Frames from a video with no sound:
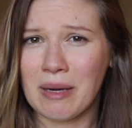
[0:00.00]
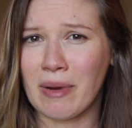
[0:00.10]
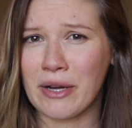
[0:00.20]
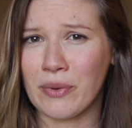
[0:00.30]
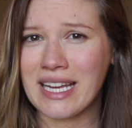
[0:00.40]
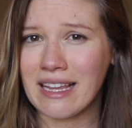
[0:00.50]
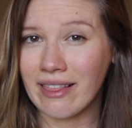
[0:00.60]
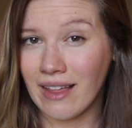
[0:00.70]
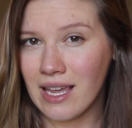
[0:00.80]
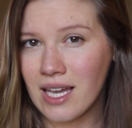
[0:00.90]
made by Ricki
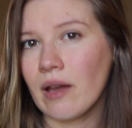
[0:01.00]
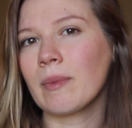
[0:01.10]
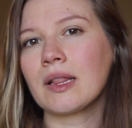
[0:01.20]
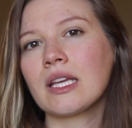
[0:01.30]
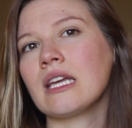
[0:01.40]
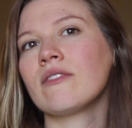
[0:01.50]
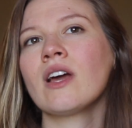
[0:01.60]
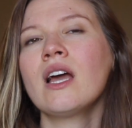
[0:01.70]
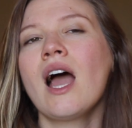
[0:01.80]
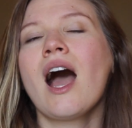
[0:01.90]
Lake, I
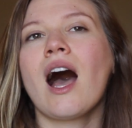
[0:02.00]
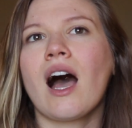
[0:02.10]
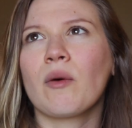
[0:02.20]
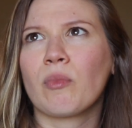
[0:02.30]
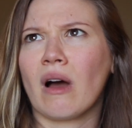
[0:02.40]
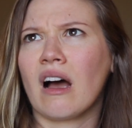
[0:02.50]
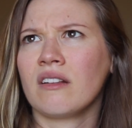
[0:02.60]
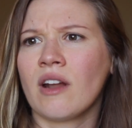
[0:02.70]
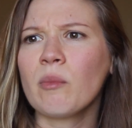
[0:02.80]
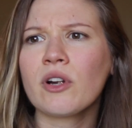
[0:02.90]
believe,
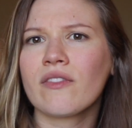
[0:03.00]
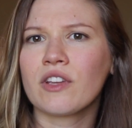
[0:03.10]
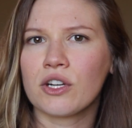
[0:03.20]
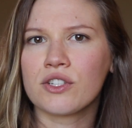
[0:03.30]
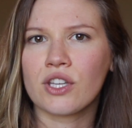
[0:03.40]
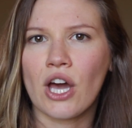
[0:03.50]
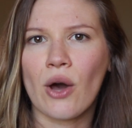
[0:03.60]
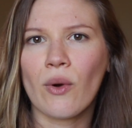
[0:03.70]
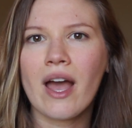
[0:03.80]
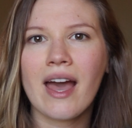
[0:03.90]
a number of years
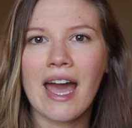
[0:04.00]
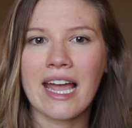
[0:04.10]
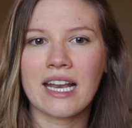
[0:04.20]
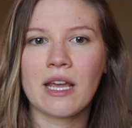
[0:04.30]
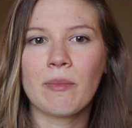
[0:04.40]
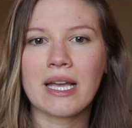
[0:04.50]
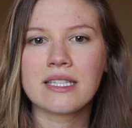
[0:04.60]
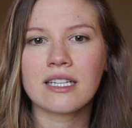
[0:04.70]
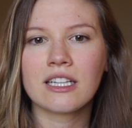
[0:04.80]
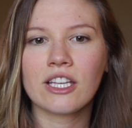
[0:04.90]
ago, and it
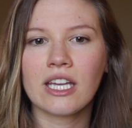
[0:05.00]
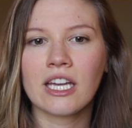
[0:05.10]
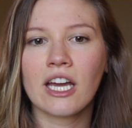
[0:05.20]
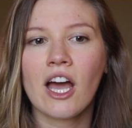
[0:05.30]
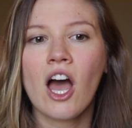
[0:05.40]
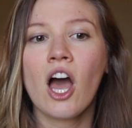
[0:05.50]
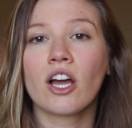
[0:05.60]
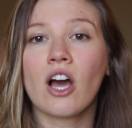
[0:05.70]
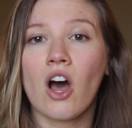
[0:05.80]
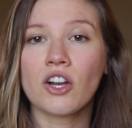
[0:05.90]
basically
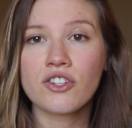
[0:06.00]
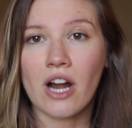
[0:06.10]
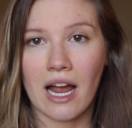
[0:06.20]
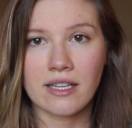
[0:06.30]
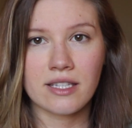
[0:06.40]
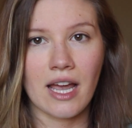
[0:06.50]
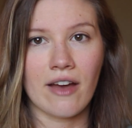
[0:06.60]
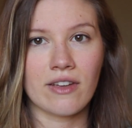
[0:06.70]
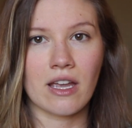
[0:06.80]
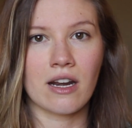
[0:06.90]
contrast
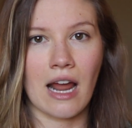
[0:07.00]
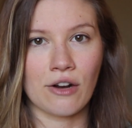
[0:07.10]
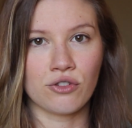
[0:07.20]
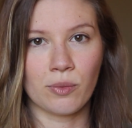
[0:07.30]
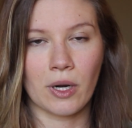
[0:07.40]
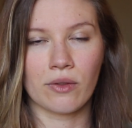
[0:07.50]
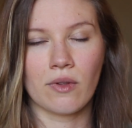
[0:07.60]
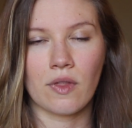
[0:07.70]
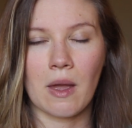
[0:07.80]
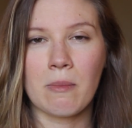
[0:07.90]
having a natural
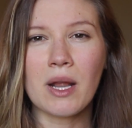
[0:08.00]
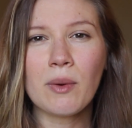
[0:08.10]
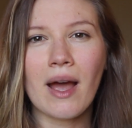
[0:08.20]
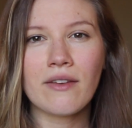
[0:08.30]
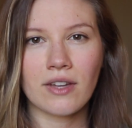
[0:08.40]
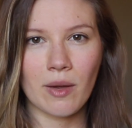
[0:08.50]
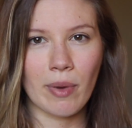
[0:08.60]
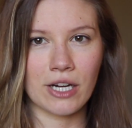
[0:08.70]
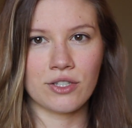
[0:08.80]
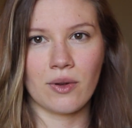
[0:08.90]
birth with a midwife
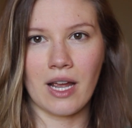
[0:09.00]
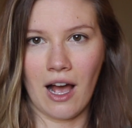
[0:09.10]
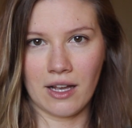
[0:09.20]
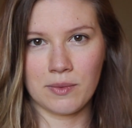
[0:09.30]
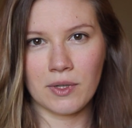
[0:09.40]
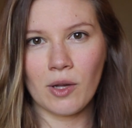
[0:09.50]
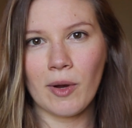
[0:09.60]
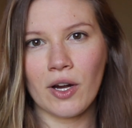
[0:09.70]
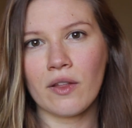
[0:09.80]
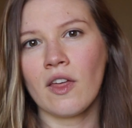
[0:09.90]
compared to a hospital
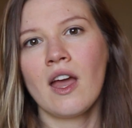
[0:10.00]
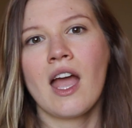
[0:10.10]
birth